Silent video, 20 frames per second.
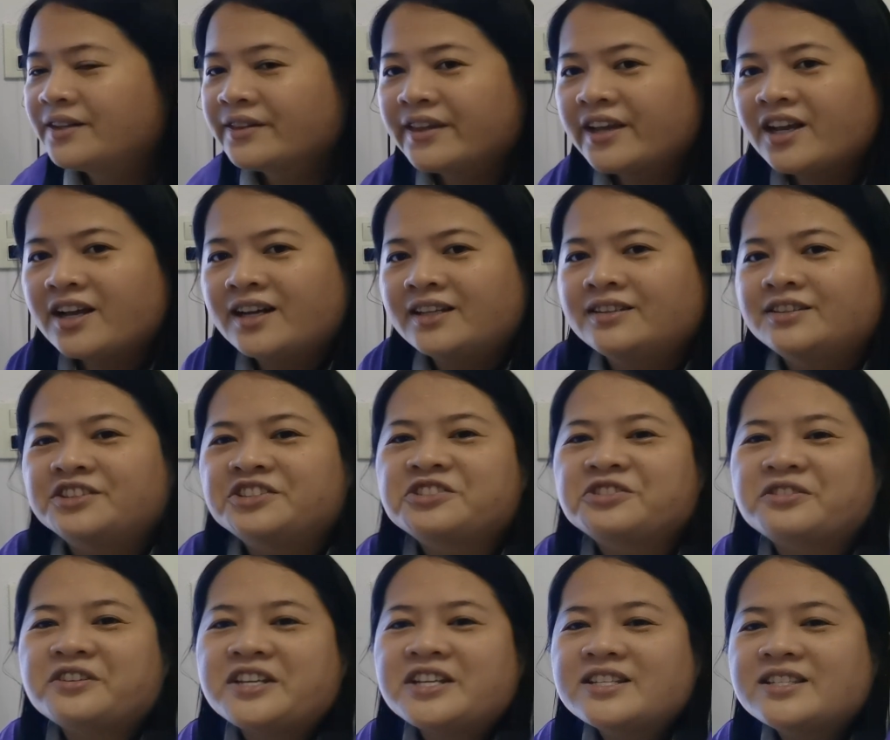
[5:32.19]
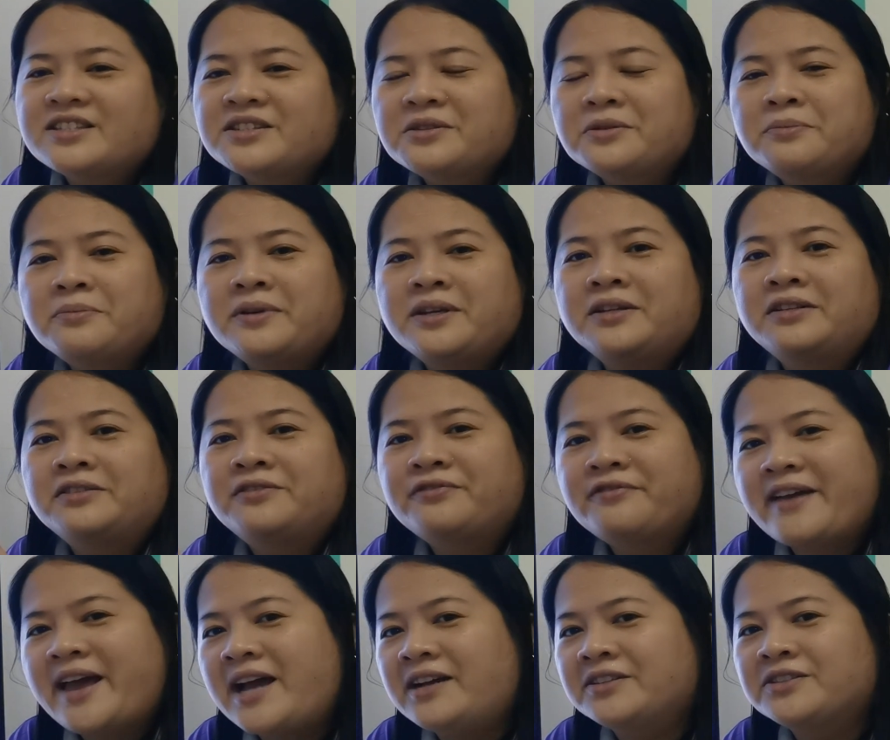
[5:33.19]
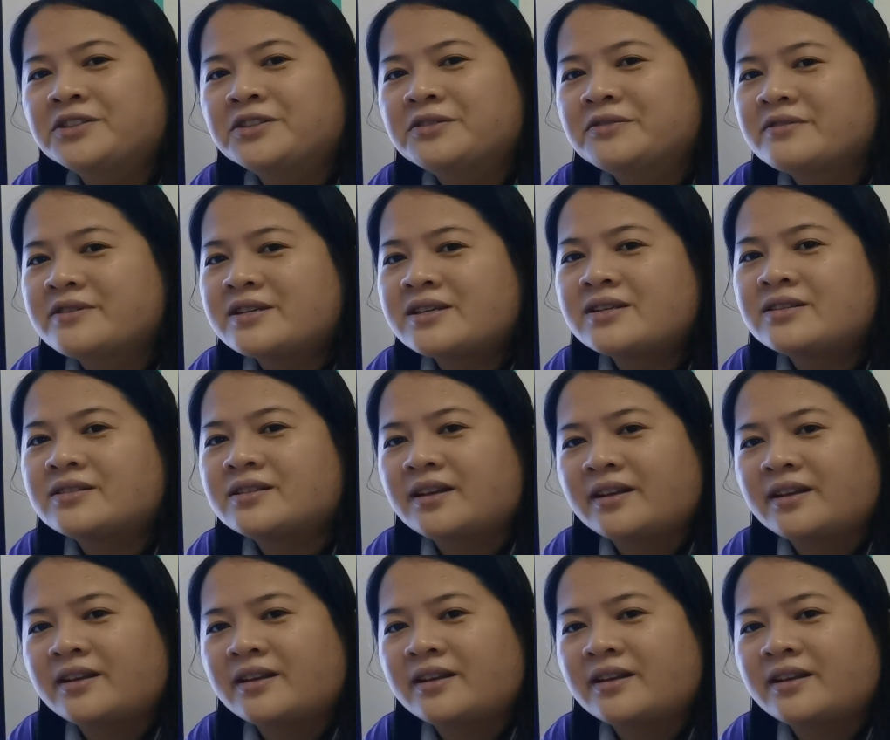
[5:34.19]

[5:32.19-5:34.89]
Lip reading: They cut the trees to build factories